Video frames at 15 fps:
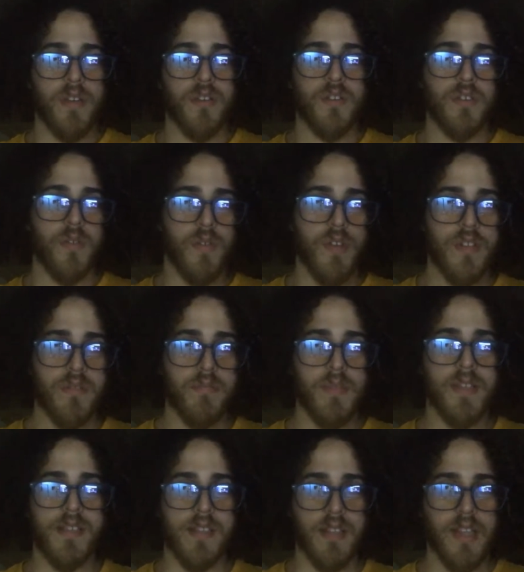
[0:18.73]
So this
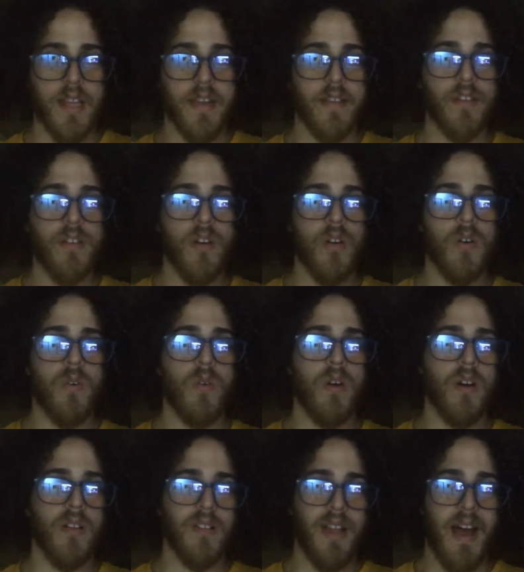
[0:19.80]
means letting go
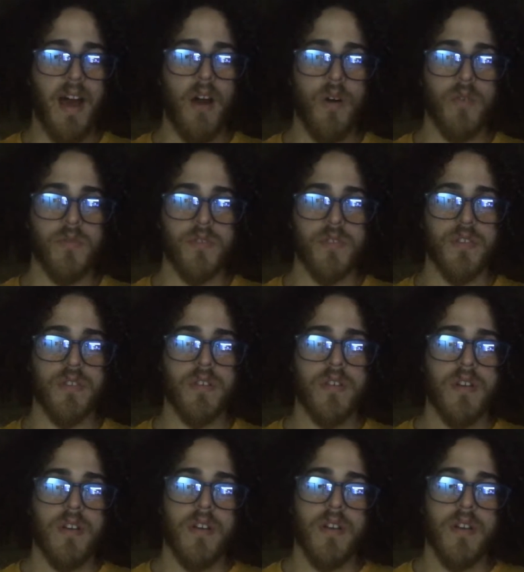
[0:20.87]
allows